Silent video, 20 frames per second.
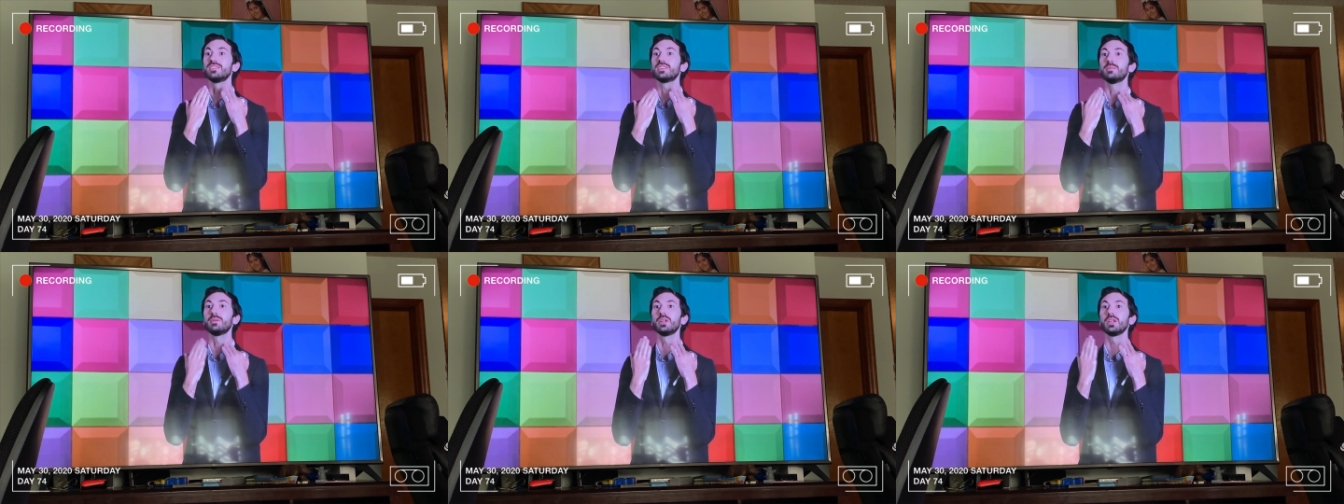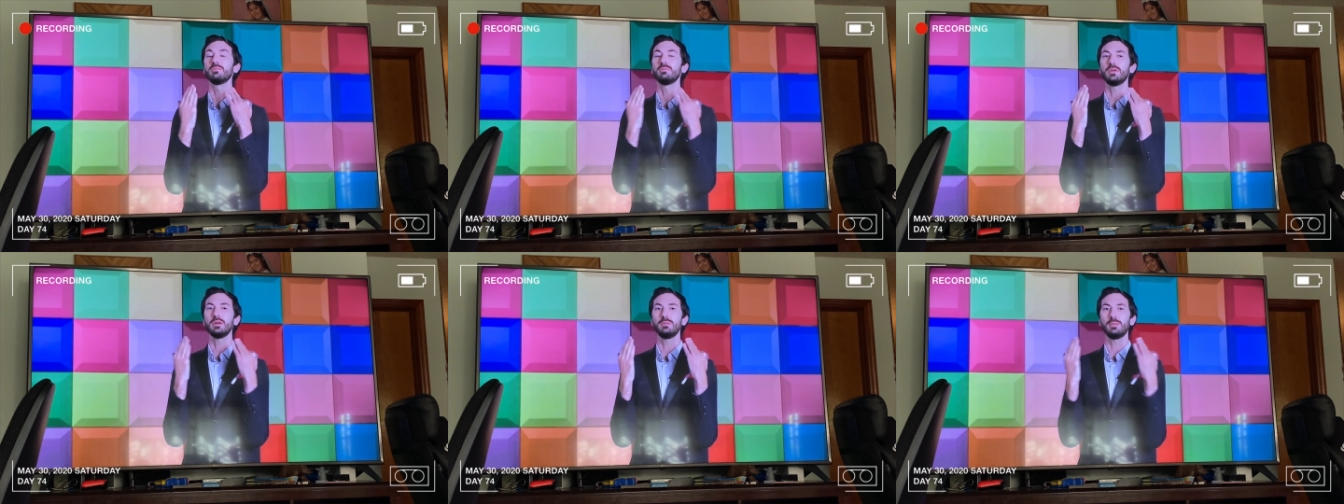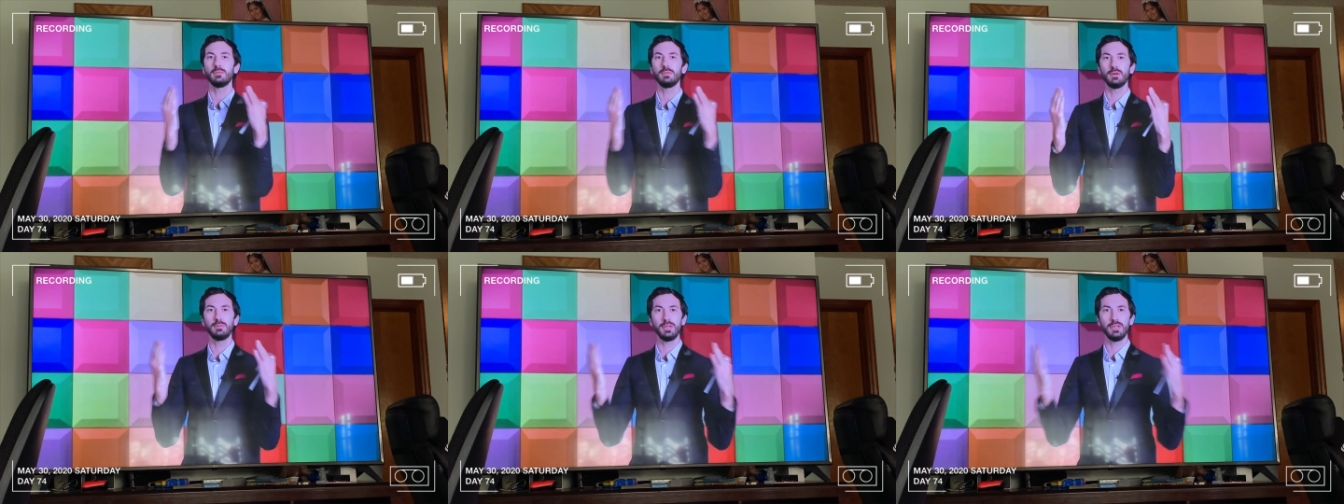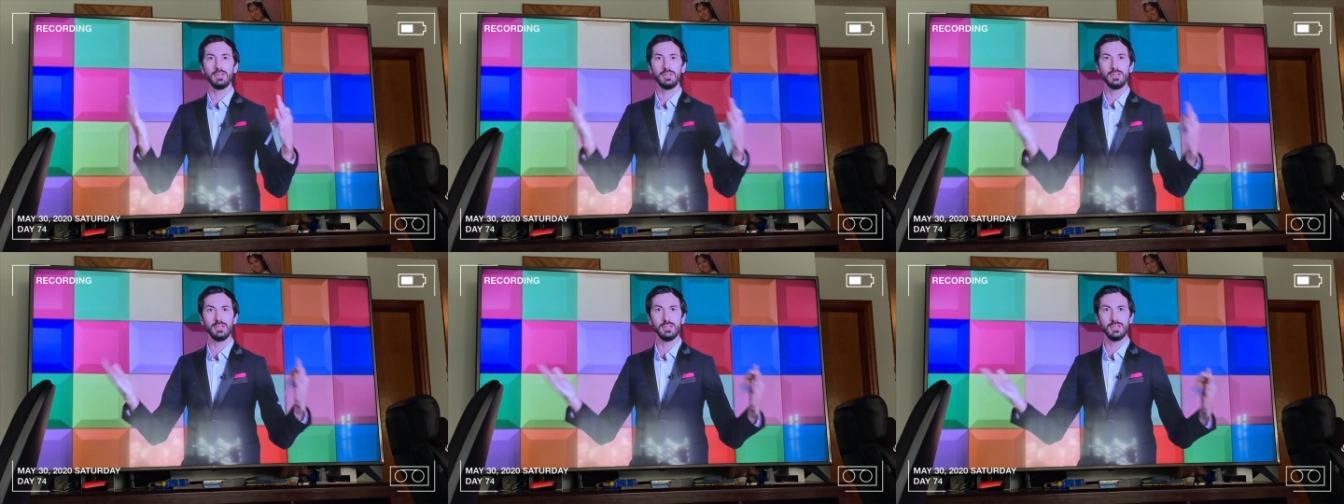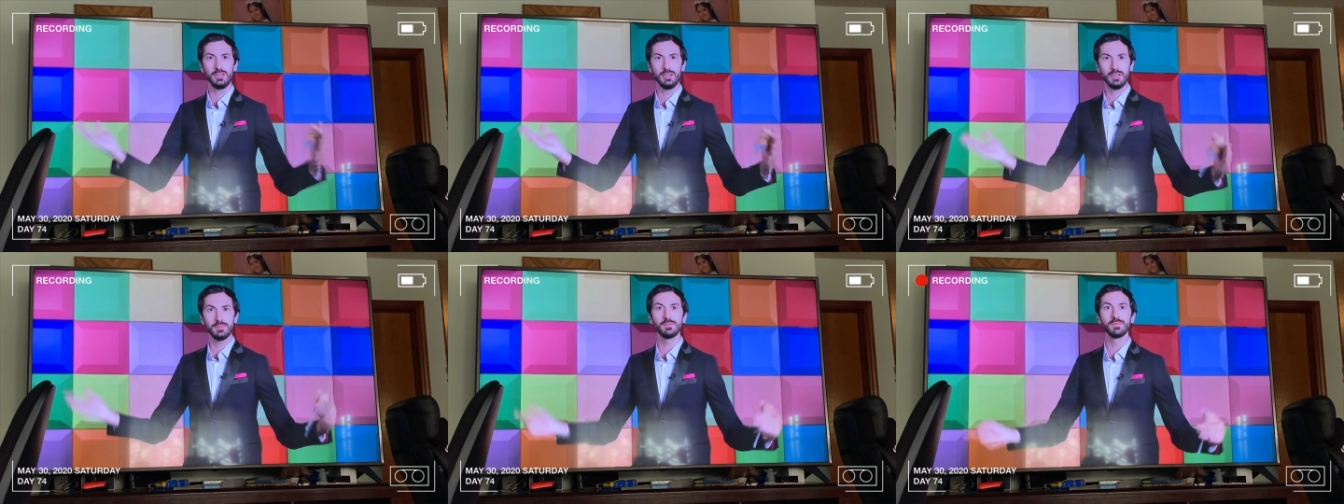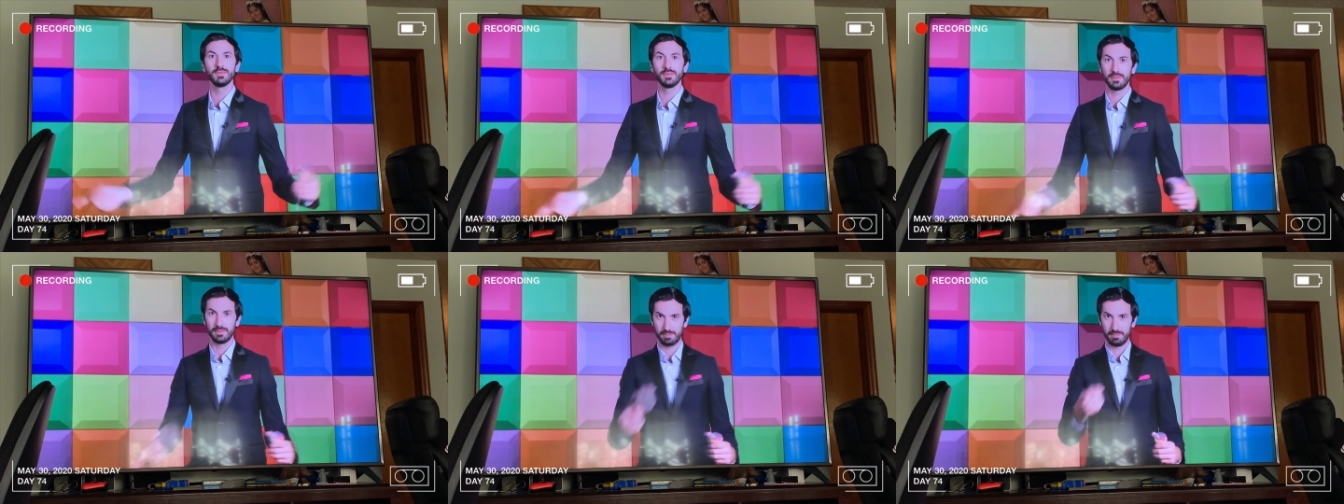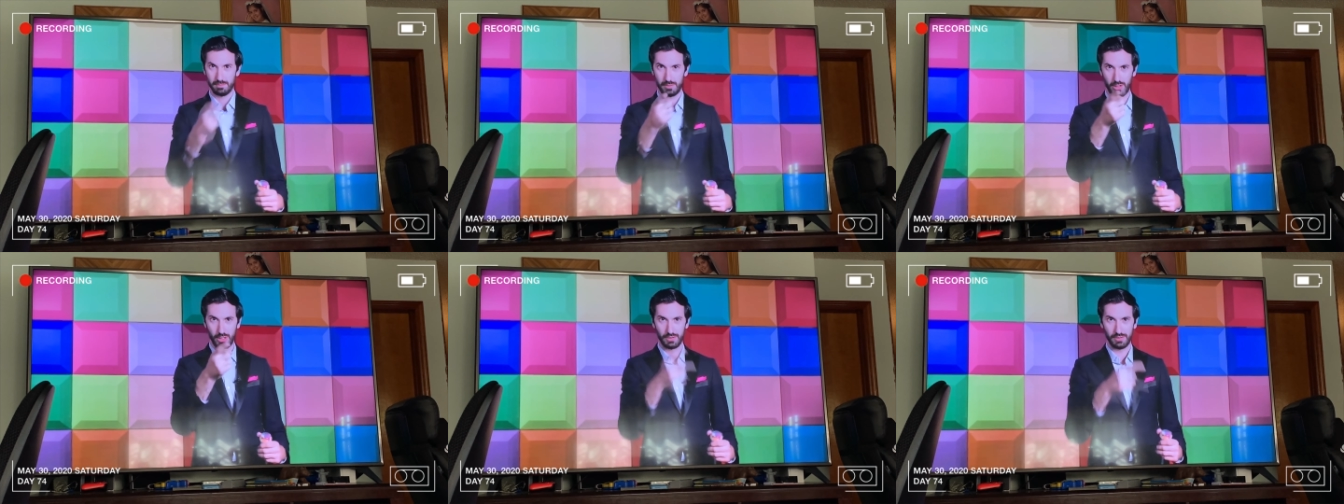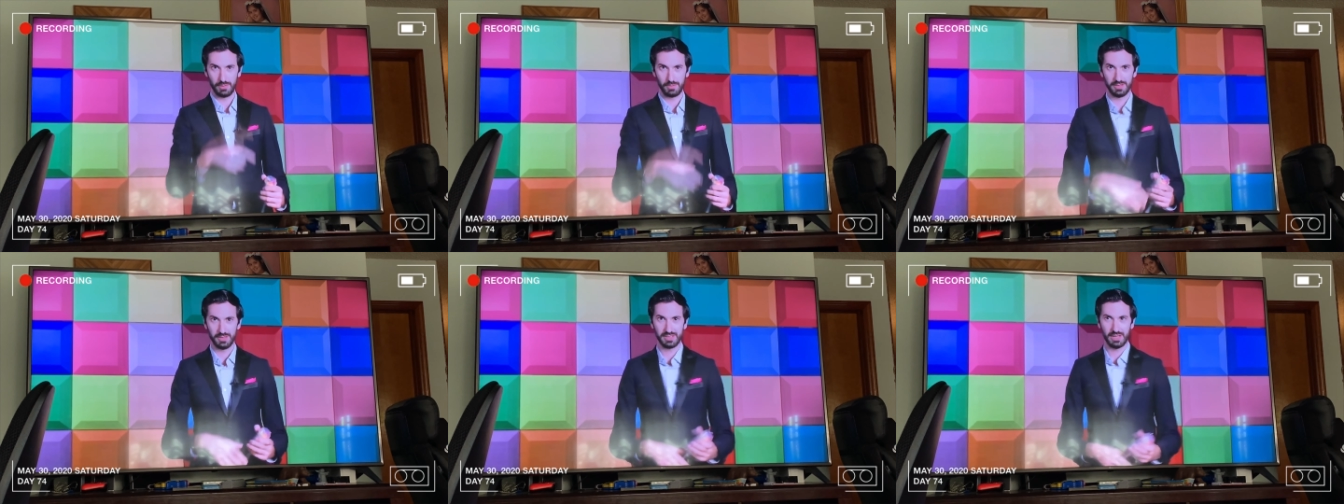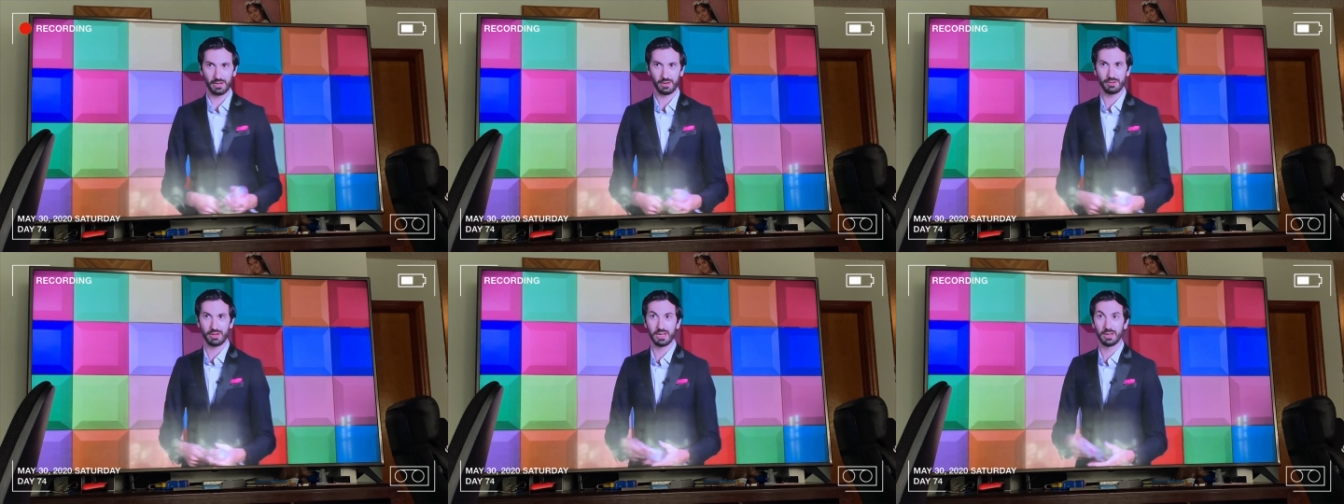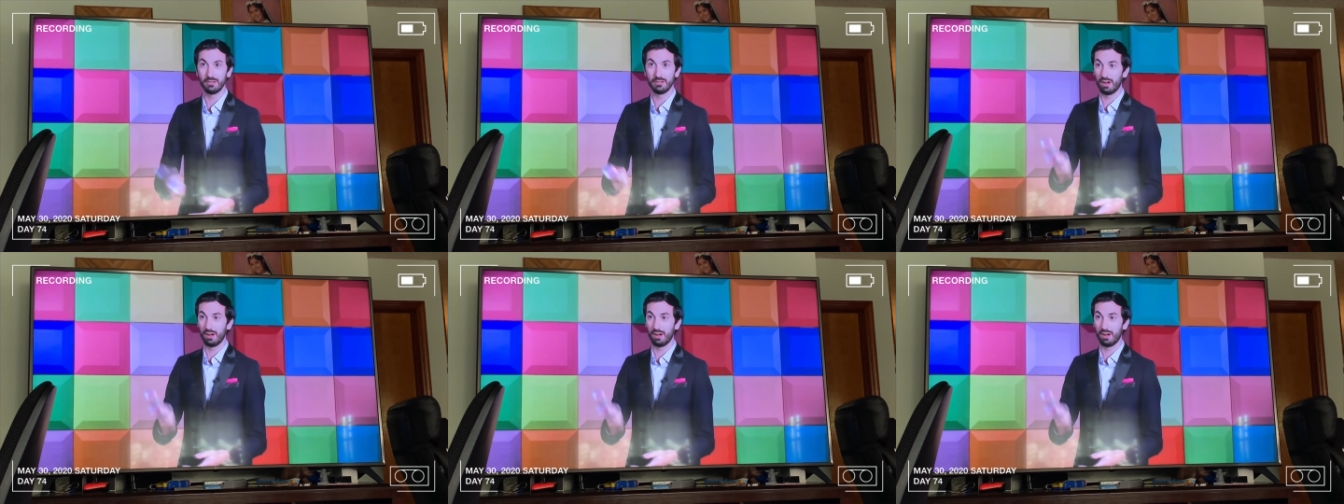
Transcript: Beautiful. You sound great.